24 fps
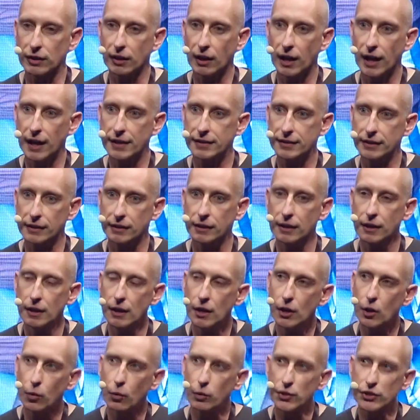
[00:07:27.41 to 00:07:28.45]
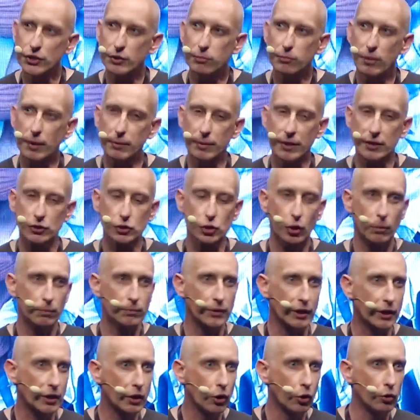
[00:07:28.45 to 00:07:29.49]
and landing. We should maybe adopt
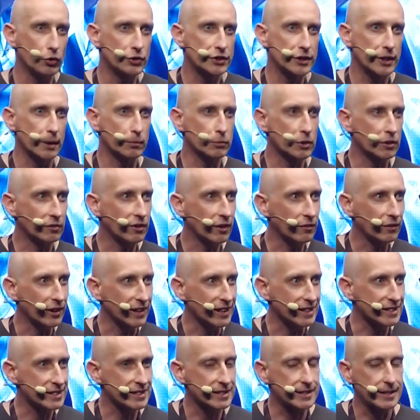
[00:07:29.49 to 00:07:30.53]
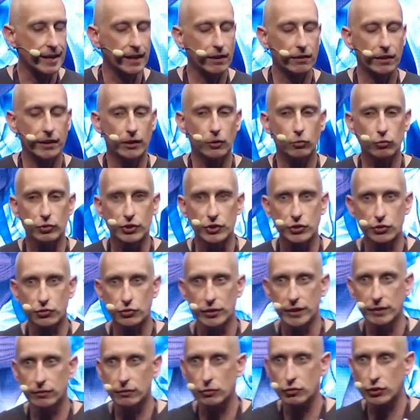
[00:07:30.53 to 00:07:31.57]
the concept of having a sterile
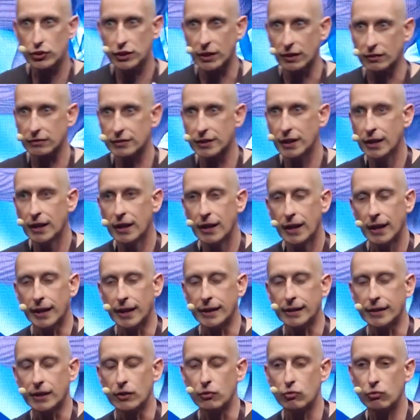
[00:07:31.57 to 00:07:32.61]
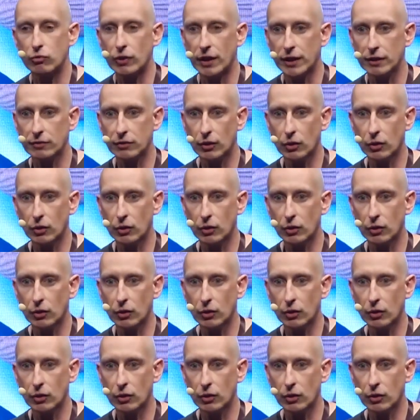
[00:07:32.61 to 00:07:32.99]
retrieval shift and getting rid of